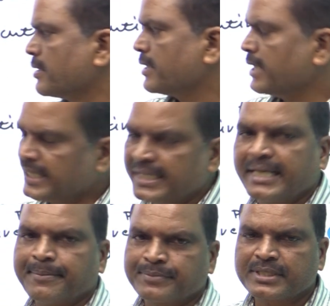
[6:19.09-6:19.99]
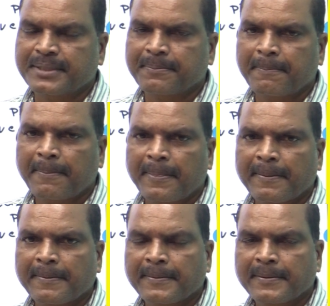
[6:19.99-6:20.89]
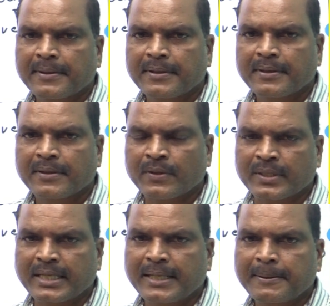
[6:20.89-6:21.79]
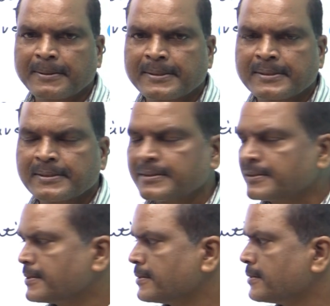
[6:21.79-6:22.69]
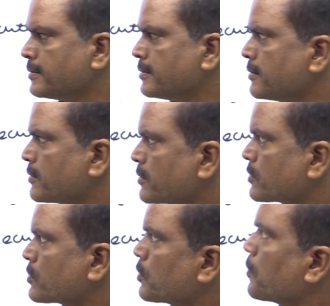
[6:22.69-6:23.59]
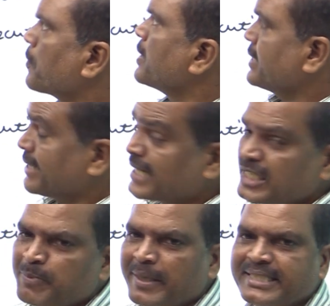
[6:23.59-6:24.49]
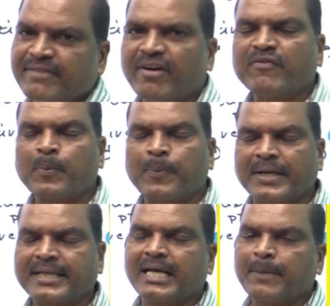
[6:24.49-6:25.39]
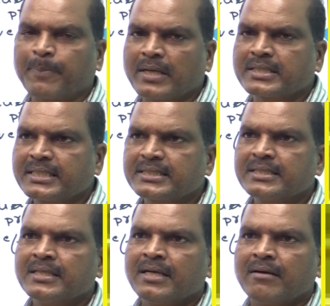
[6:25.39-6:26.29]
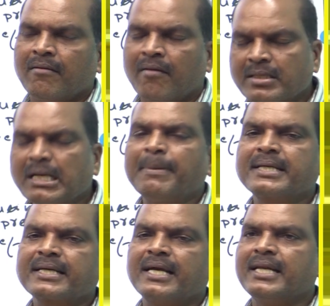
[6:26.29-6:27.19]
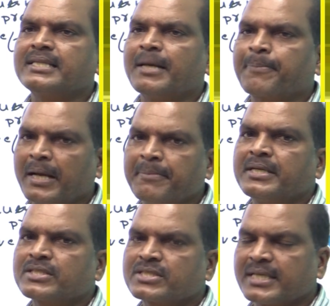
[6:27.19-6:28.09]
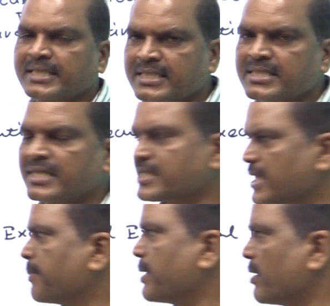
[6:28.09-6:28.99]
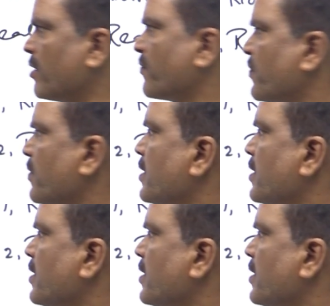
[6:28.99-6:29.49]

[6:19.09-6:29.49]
NDMC. Okay. So, irrespective of political parties, automatically the Prime Minister is the chairman of